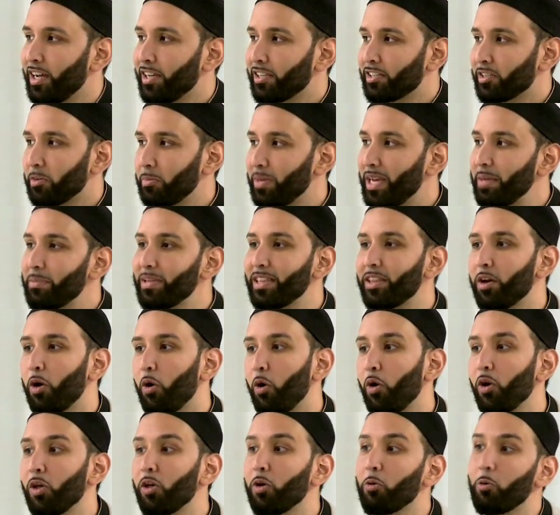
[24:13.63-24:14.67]
So maybe the
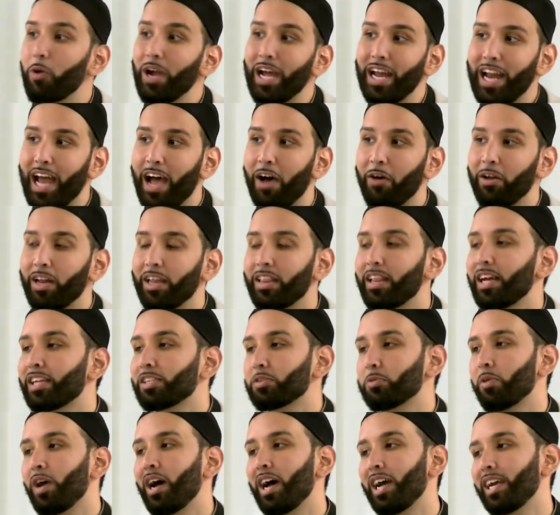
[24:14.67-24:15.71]
oil ran out, and
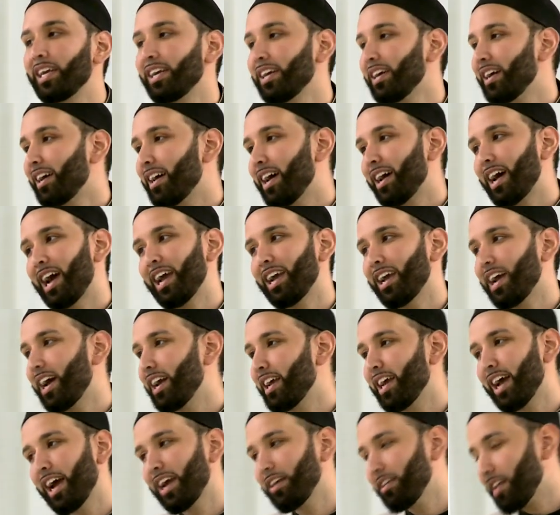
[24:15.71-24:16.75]
that's why I, I,
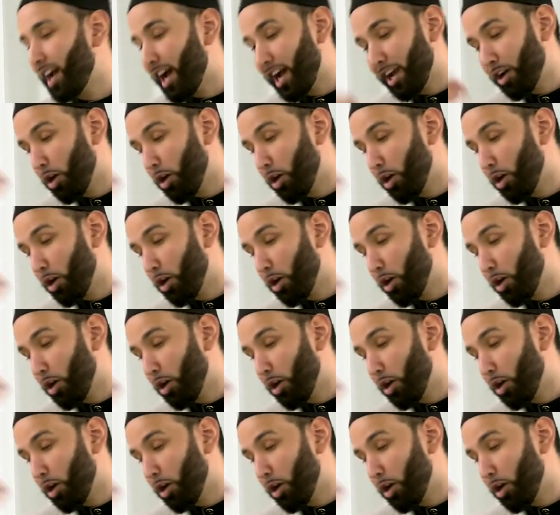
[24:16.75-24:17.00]
I,